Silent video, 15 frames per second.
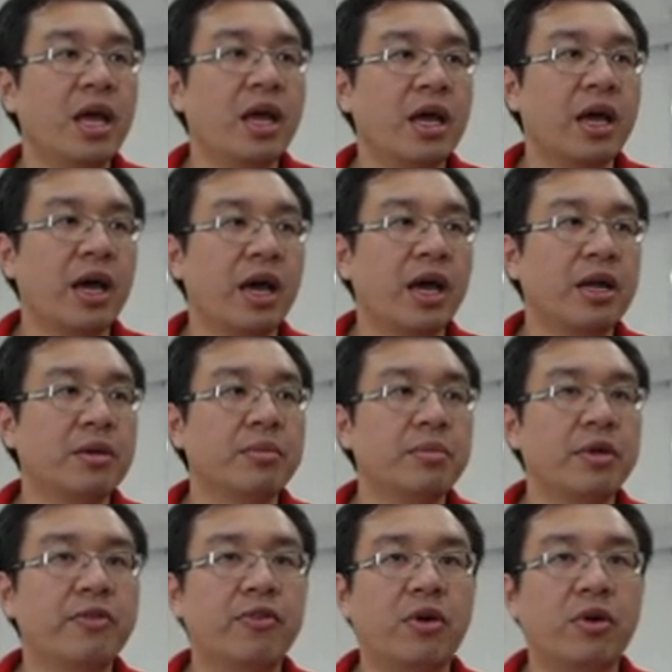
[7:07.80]
and
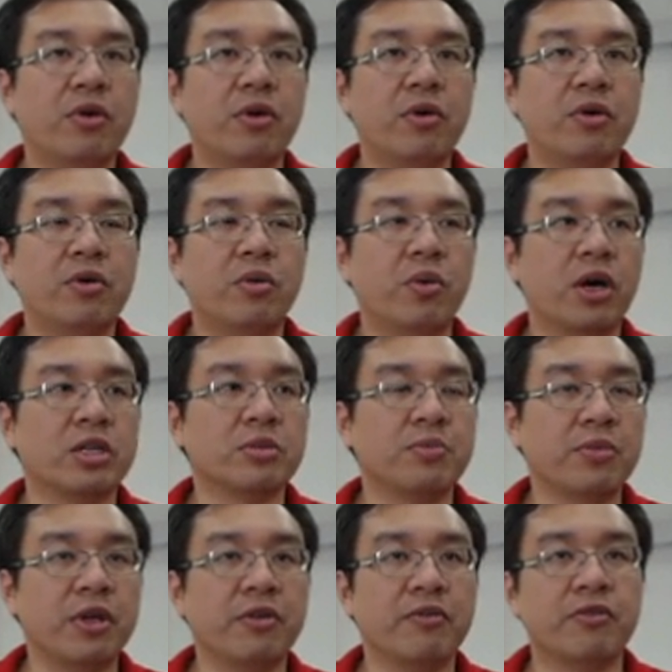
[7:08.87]
b4 was
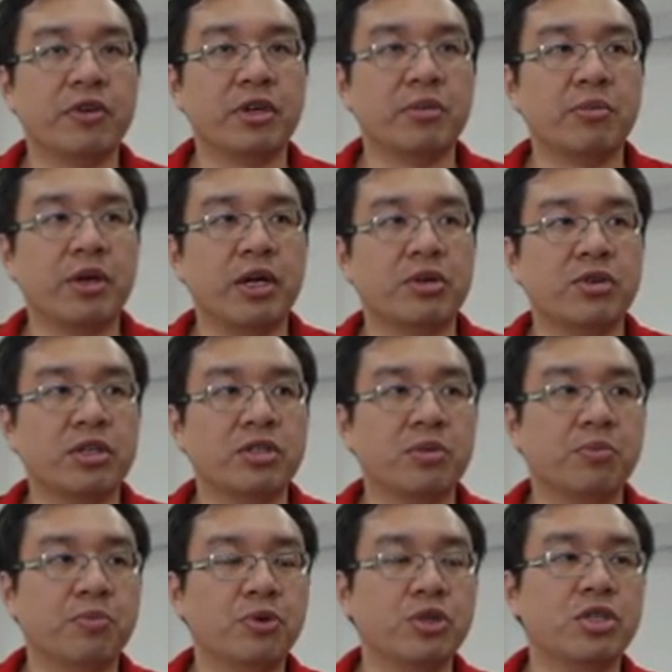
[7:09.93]
played from the black, trying to
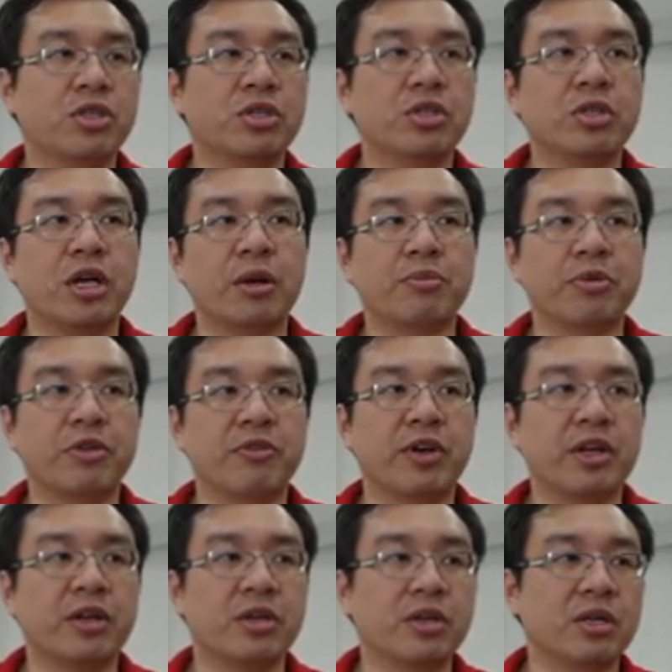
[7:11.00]
push and
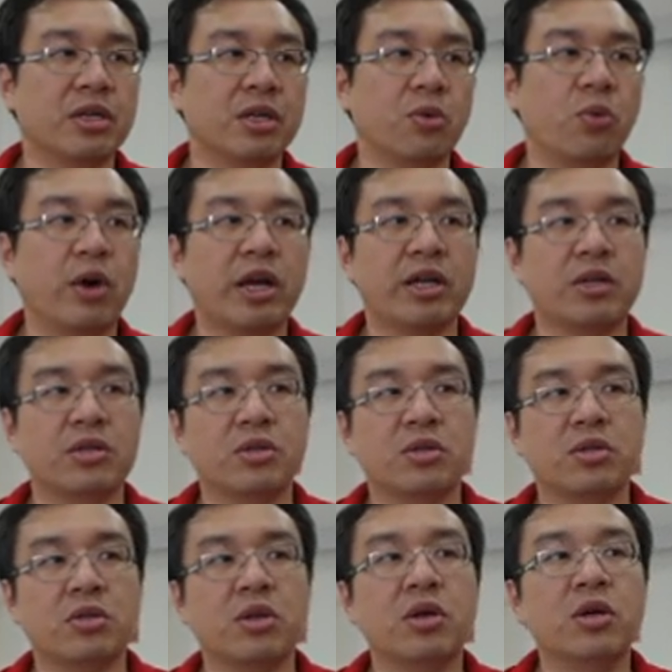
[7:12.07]
prevent the white
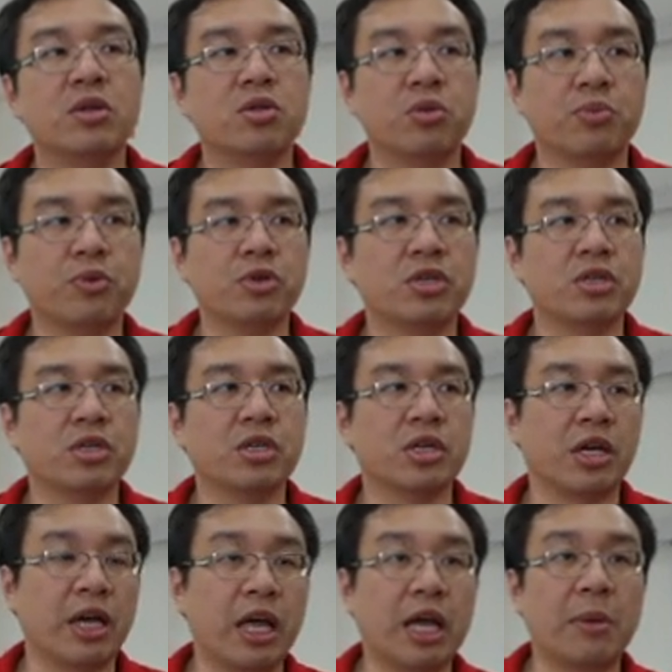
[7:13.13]
to push the
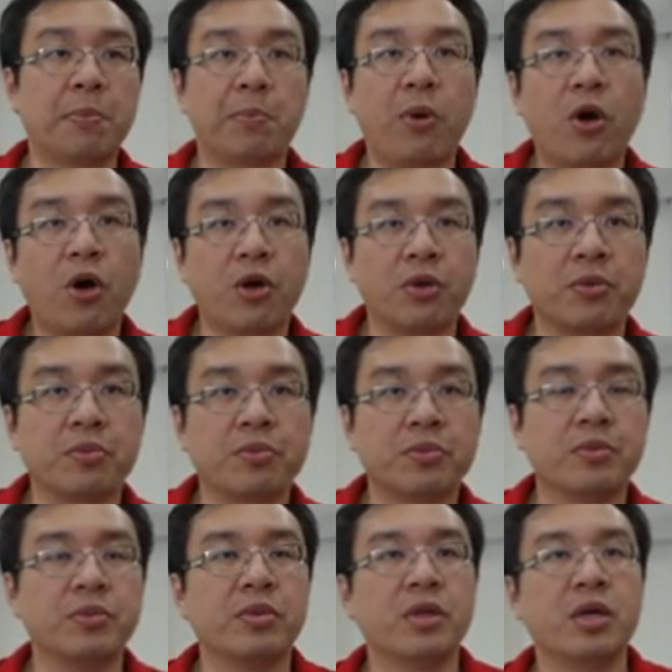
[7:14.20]
a pawn.
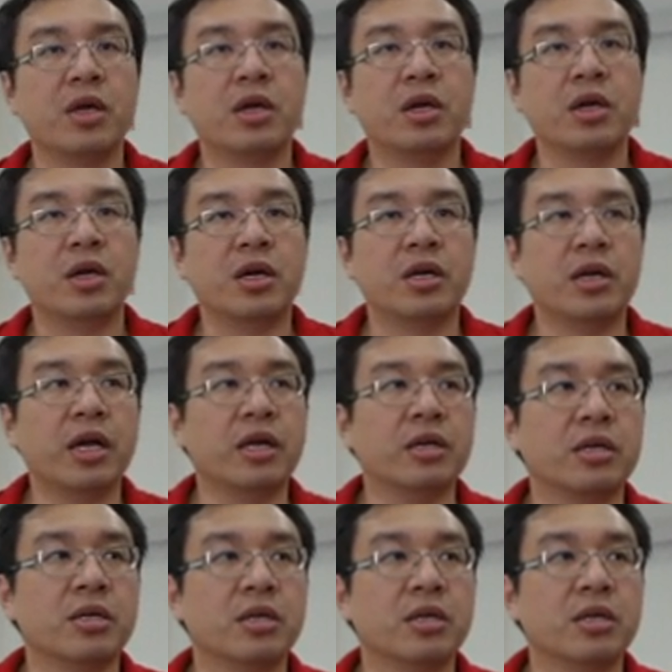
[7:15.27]
Then